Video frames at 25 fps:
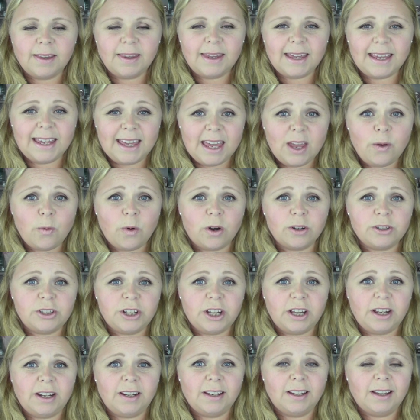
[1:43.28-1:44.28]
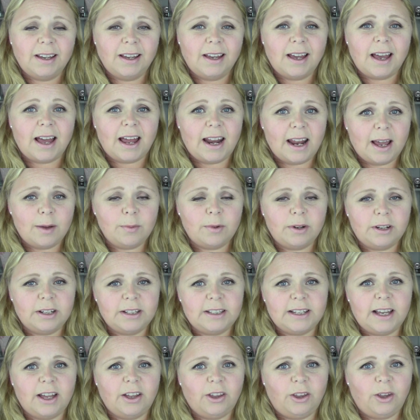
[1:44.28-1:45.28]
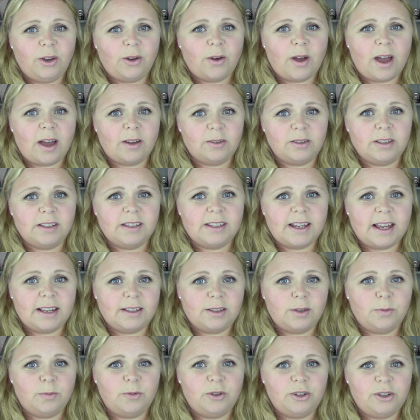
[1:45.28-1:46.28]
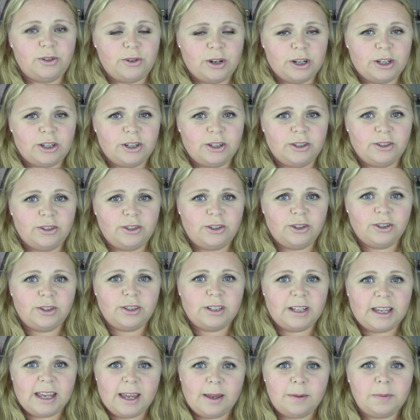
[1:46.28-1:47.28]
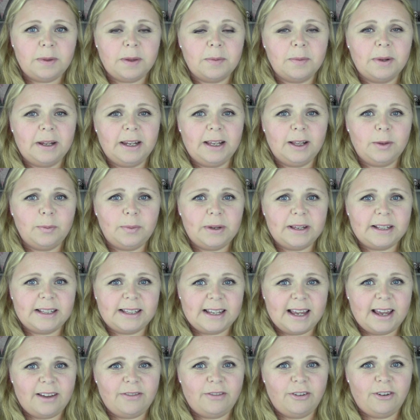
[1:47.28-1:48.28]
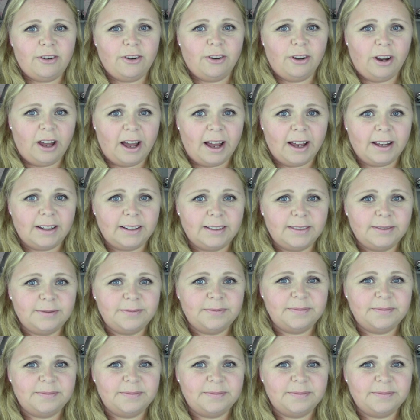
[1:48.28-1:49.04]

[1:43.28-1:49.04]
They keep watching, and I'm going to tell you how to set some restrictions just to keep them a little bit safer online.